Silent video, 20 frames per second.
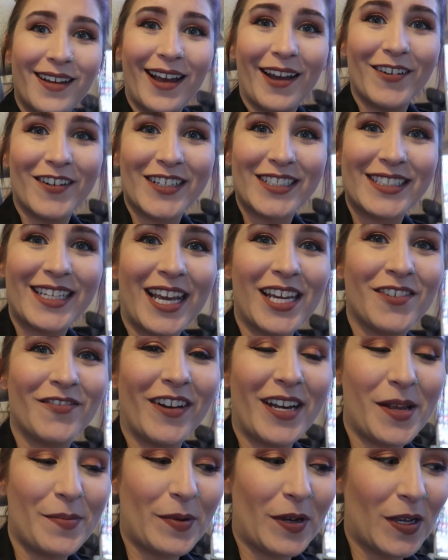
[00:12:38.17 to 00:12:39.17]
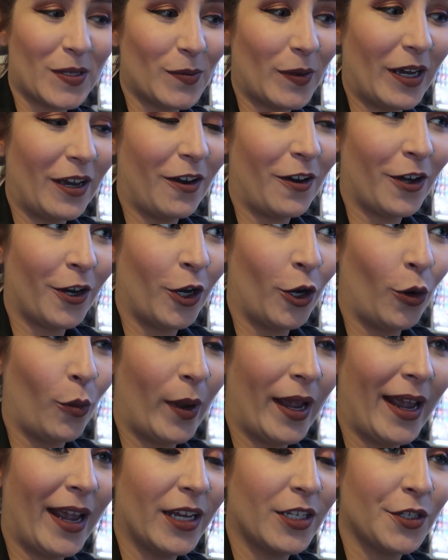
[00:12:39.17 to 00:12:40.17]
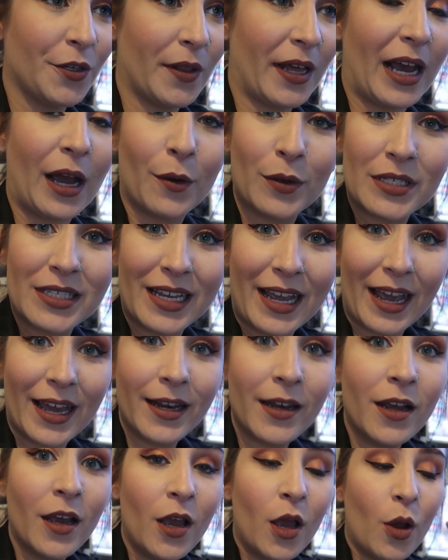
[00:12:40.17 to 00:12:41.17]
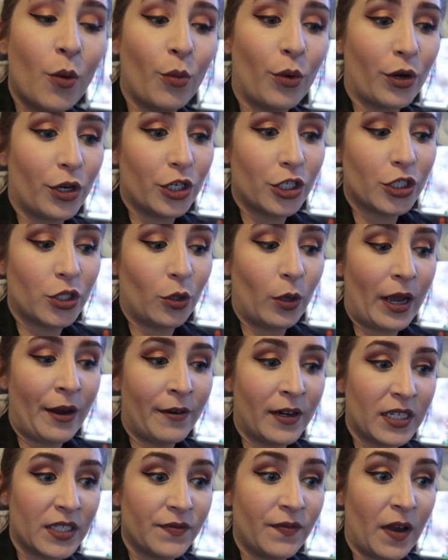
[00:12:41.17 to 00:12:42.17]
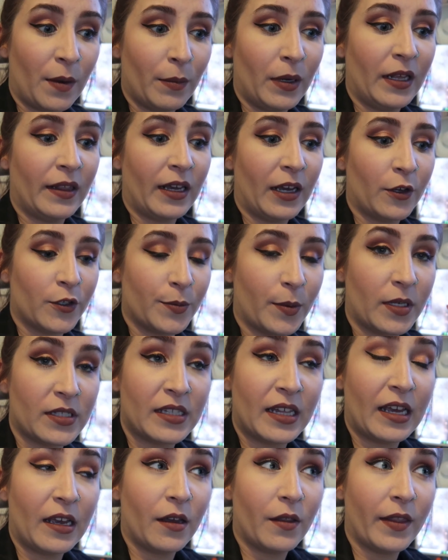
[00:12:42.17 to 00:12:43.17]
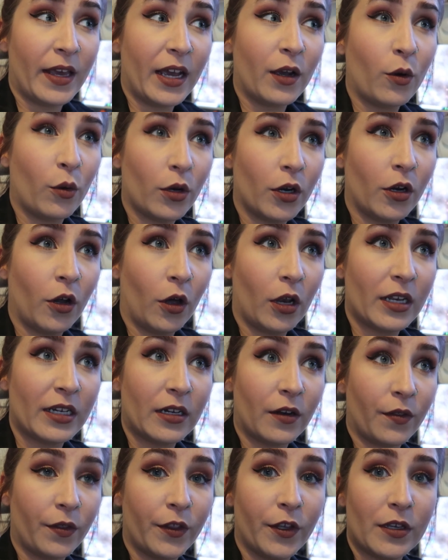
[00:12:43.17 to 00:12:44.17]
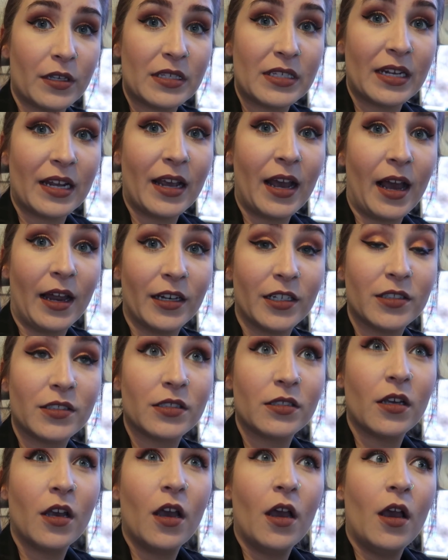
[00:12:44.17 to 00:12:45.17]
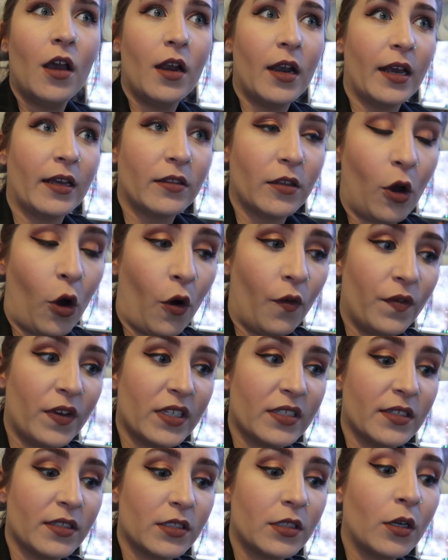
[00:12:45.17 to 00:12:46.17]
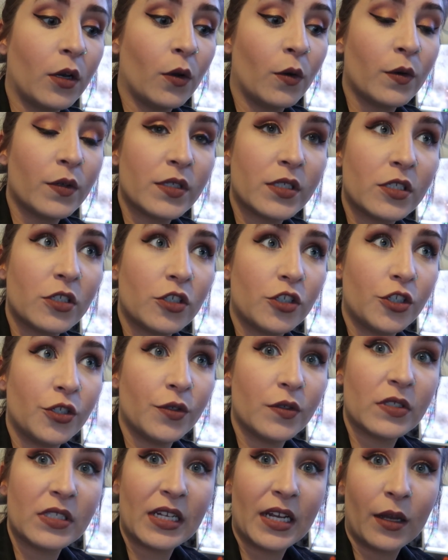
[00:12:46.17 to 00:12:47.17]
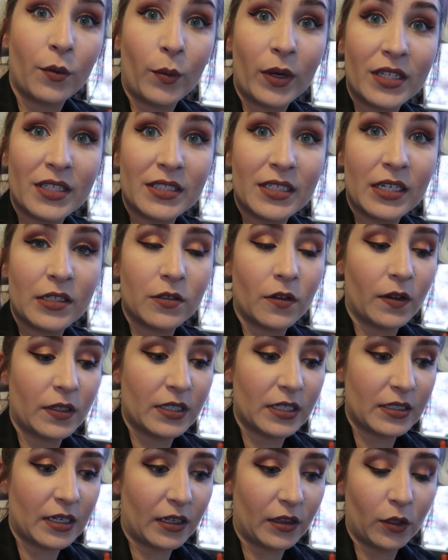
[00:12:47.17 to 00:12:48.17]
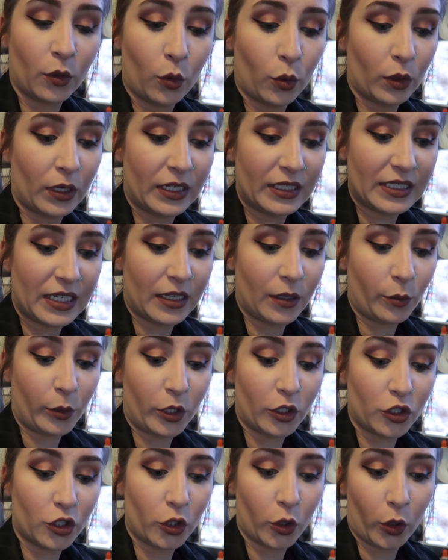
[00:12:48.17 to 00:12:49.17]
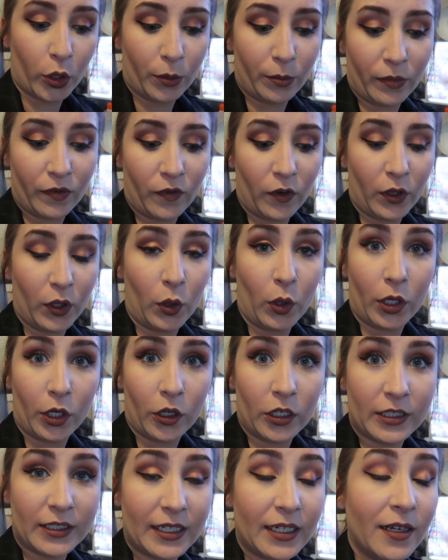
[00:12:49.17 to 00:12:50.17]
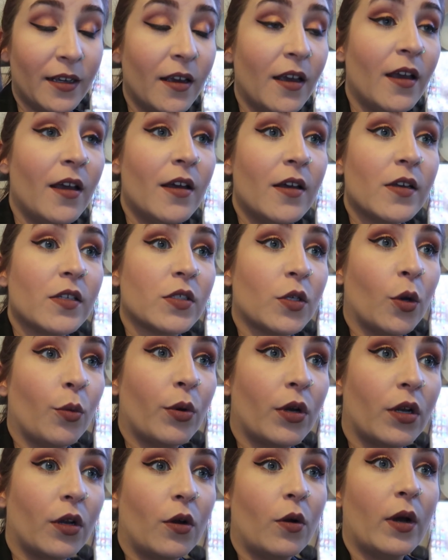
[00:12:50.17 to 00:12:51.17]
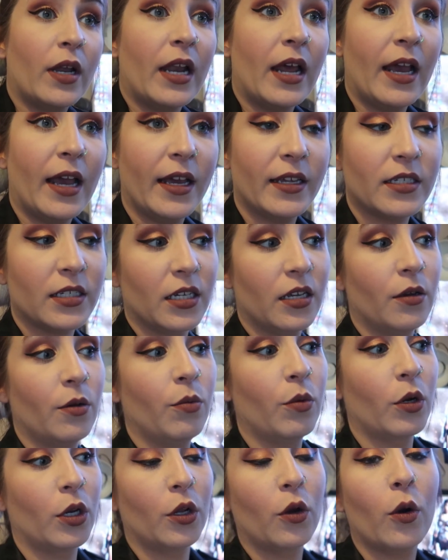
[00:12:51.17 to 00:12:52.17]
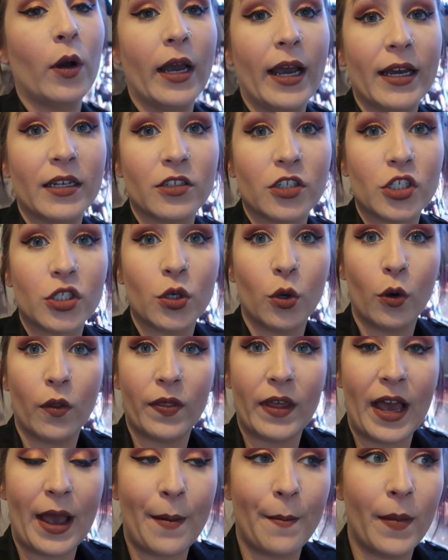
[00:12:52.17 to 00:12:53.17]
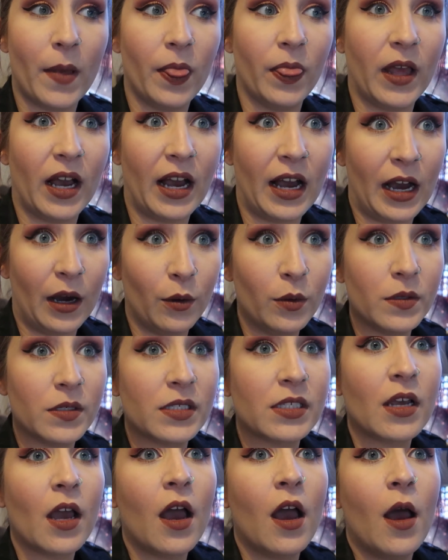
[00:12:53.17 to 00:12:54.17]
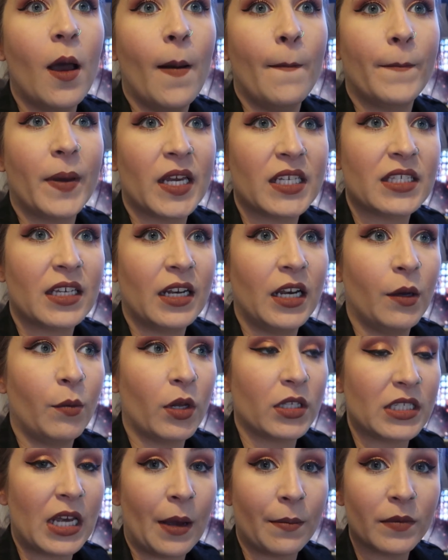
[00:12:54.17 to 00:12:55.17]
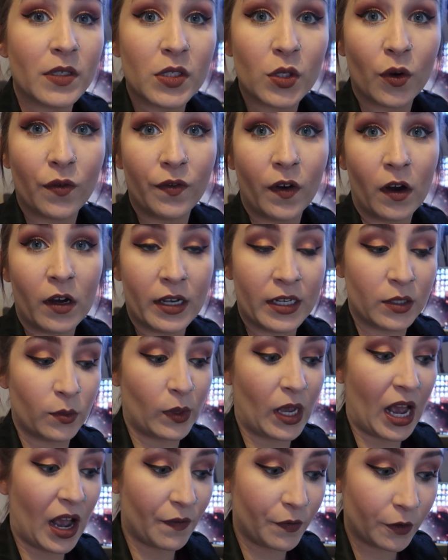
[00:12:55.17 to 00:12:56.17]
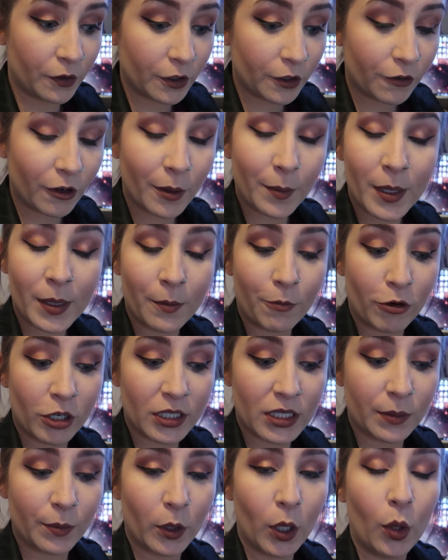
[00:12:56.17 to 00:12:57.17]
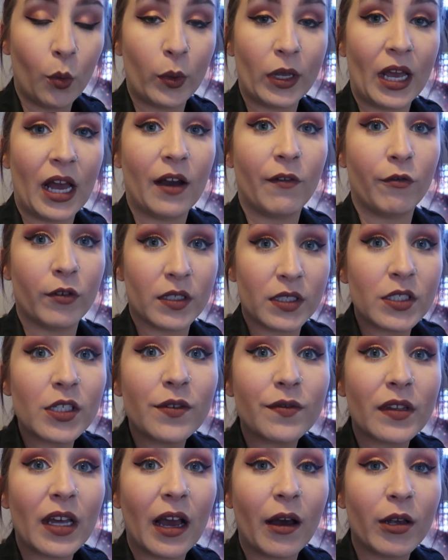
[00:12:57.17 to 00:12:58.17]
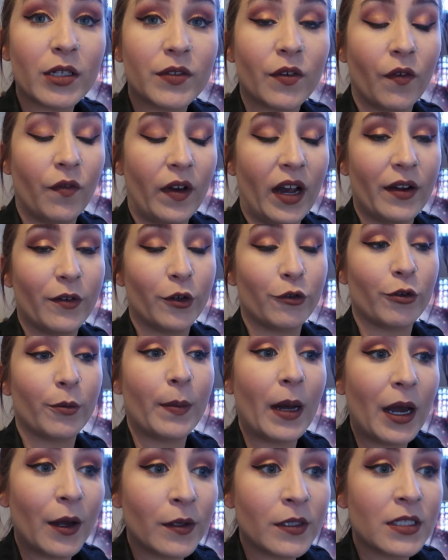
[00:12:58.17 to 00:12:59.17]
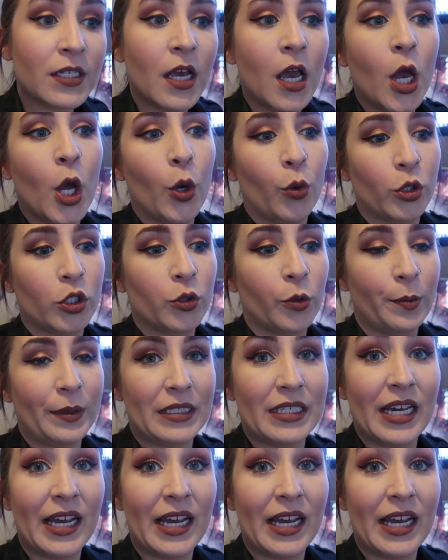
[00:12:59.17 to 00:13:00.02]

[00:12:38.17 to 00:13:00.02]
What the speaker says: Eric's getting ready because we're on our way to the house again. We're going to show Eric's family the house because they're going on holiday on Thursday, and it's like the office is closed Tuesday and Wednesday, so this is like the only day that we can show them before they go on holiday. So we're going to go ahead and show them the house. Basically what's happened so far is we have our agreement in principle. We have reserved the house for £500, which we'll be